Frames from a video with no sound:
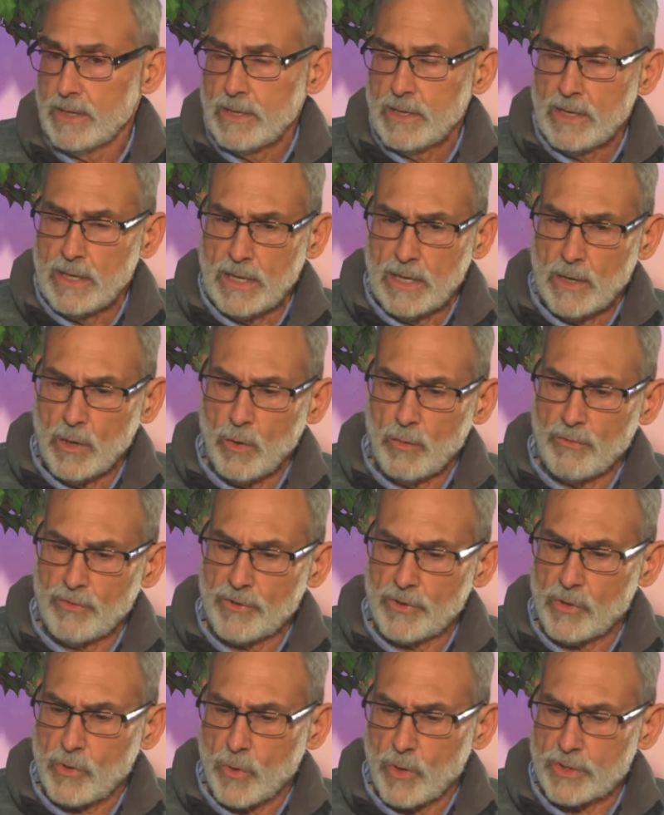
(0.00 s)
over the
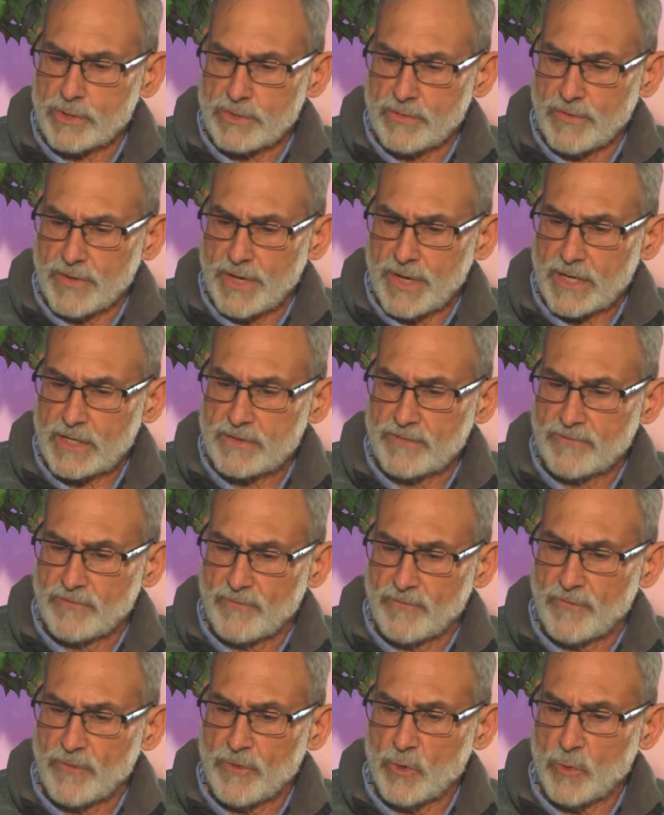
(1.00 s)
course of the next
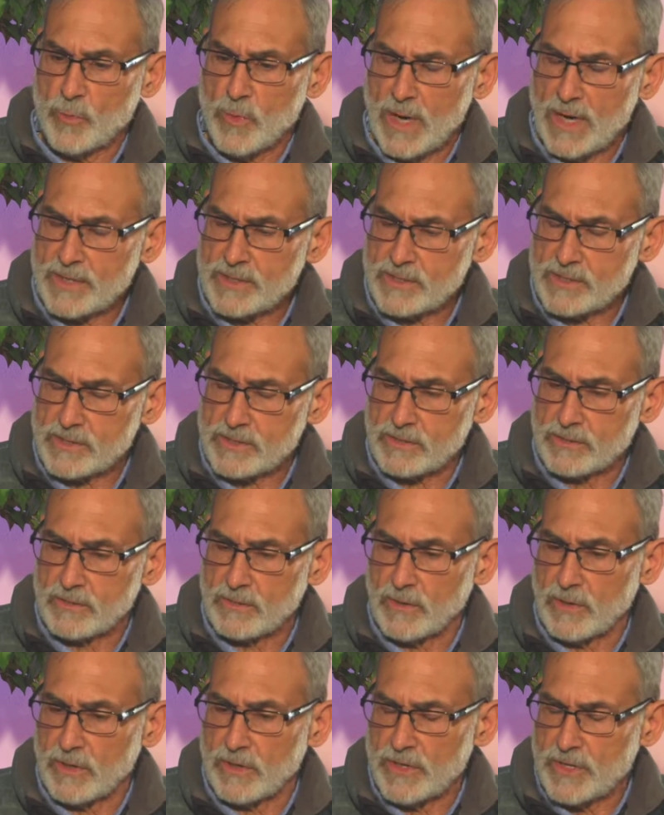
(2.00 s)
few months
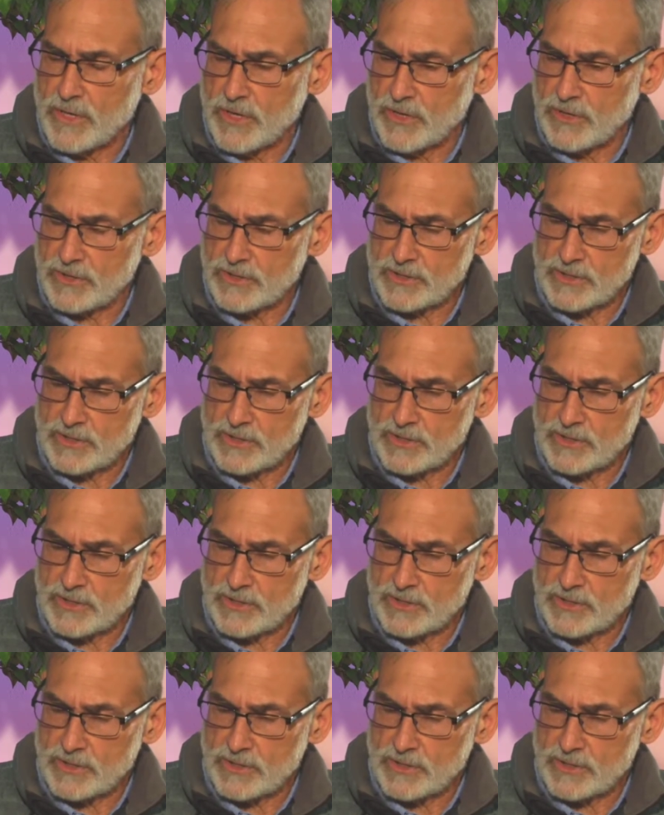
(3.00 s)
or a year,